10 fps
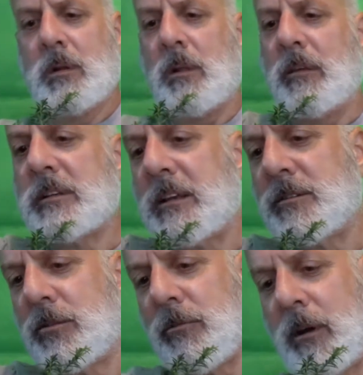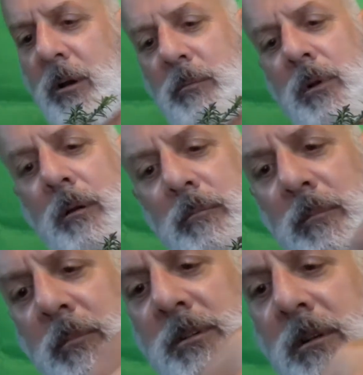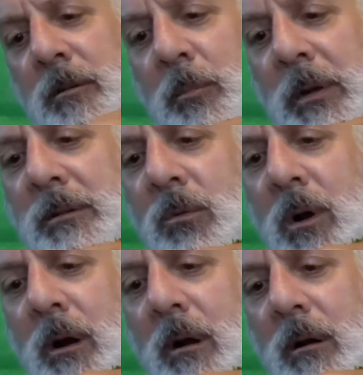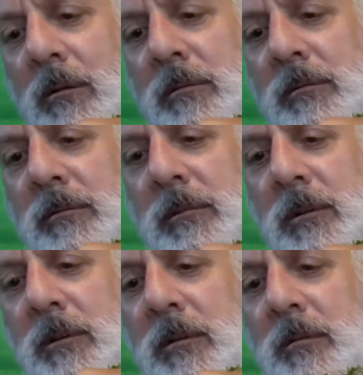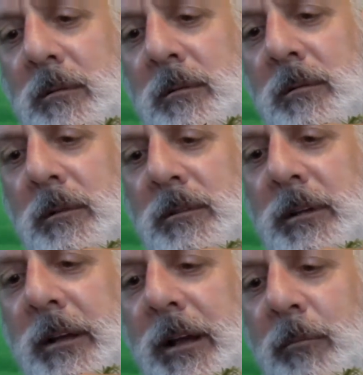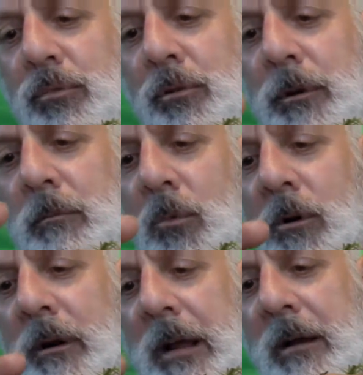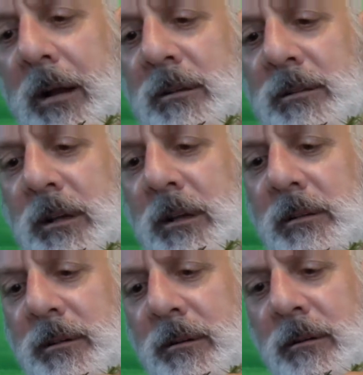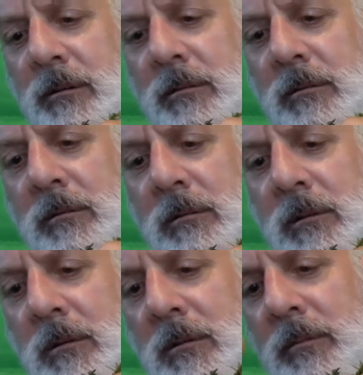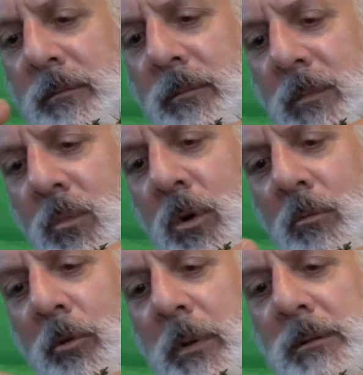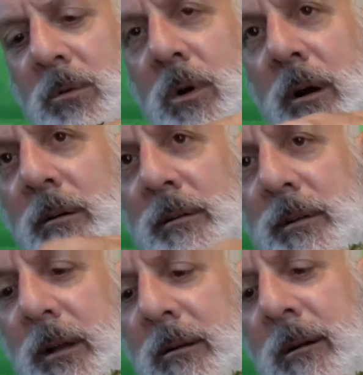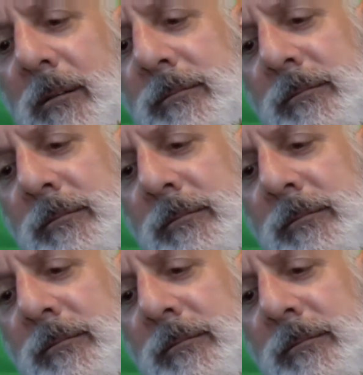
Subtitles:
Now this has 3. Oh, no, missed a little piece of wire. See, I pruned it more, now I can see easier. One more piece of wire to take off.